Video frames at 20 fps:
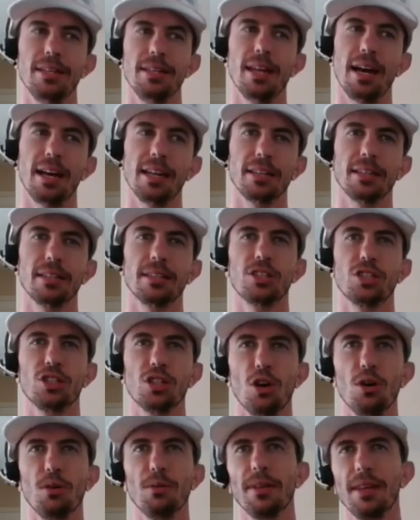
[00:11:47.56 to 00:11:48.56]
not
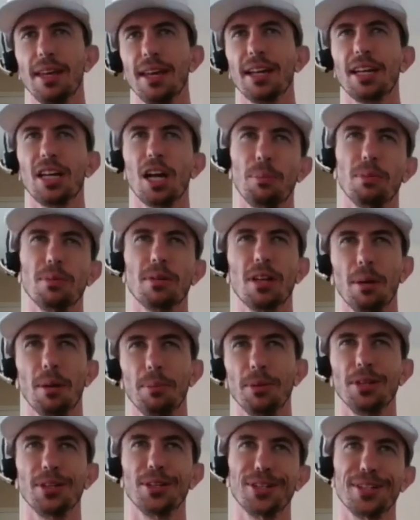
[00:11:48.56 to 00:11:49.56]
so eh, a couple,
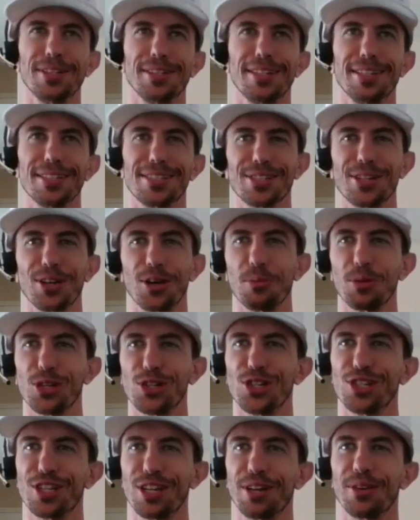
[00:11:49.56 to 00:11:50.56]
couple little uh,
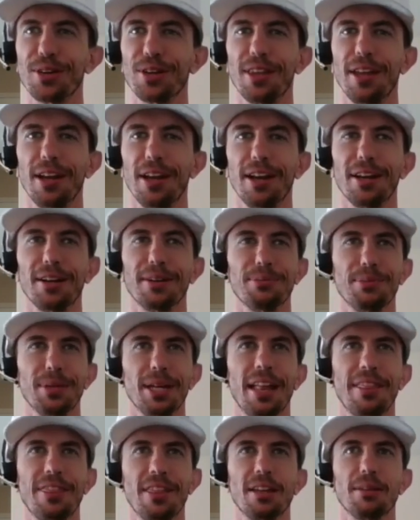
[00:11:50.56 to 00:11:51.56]
skirmishes here and there, but
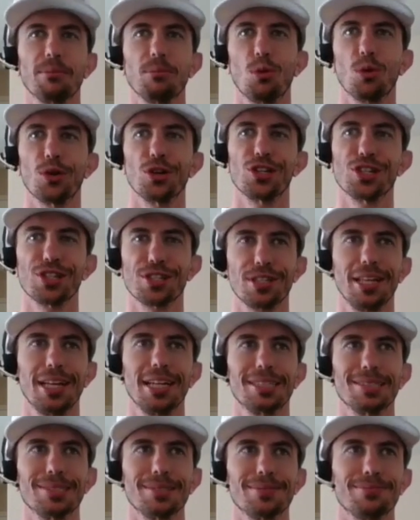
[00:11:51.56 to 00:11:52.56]
I think more just
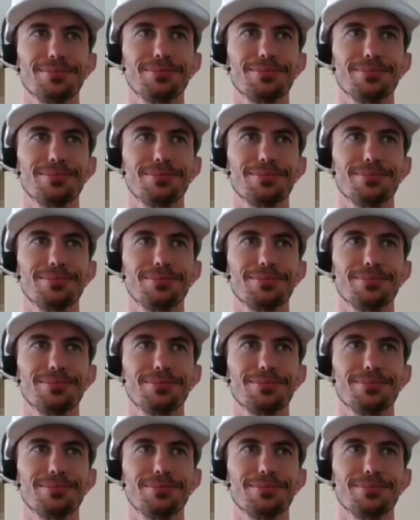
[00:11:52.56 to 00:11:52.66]
like,